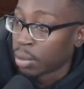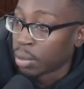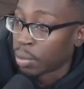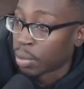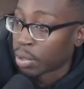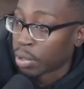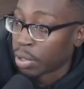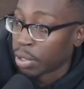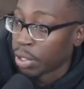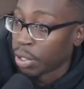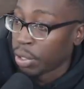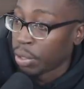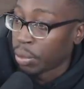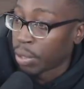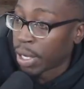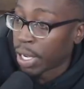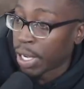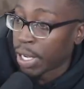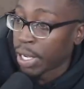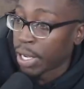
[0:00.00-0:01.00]
We're going to do
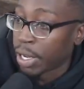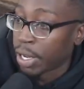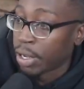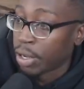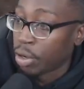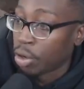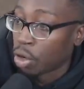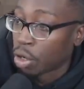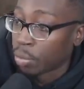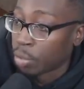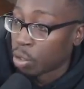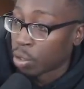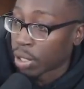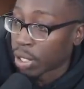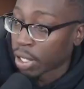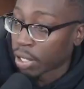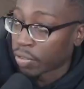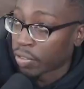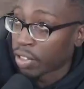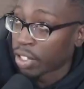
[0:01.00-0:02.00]
a normal
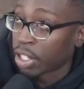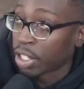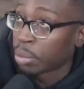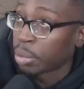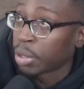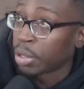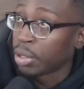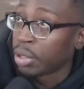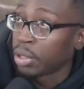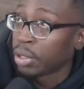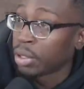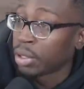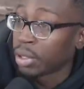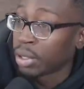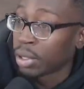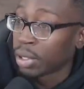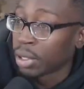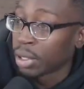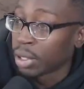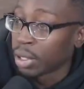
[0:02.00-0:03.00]
kickflip,
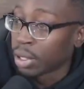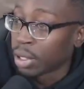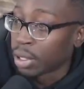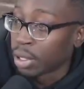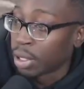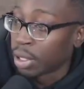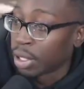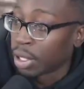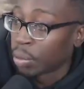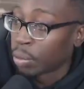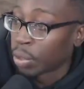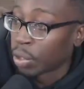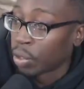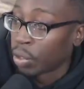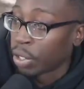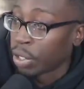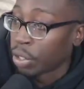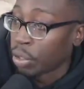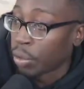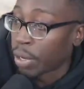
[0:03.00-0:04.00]
and then we're
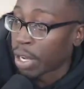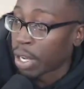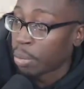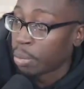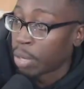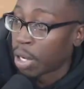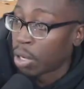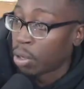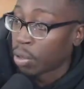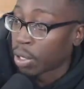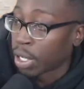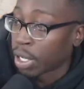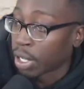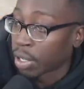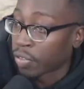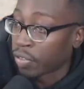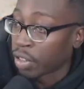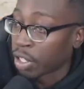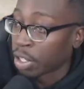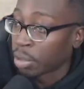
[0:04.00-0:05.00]
going to do a bone
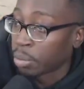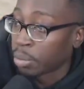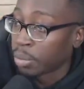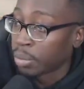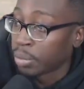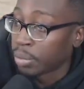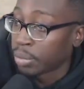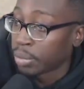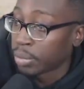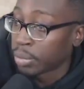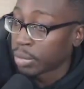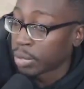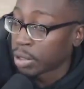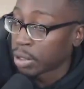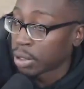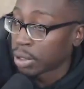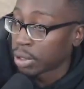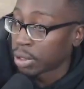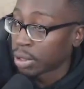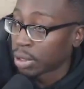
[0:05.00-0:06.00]
kickflip.
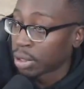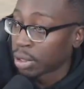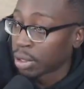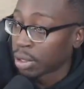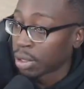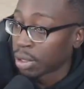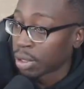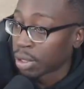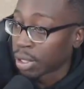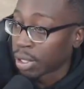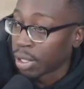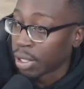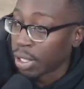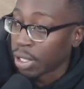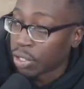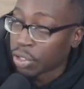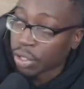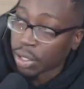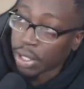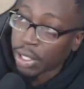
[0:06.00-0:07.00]
And
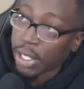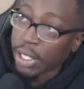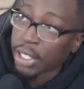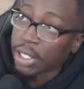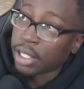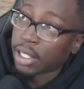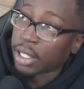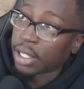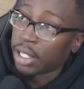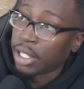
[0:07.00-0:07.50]
each of these look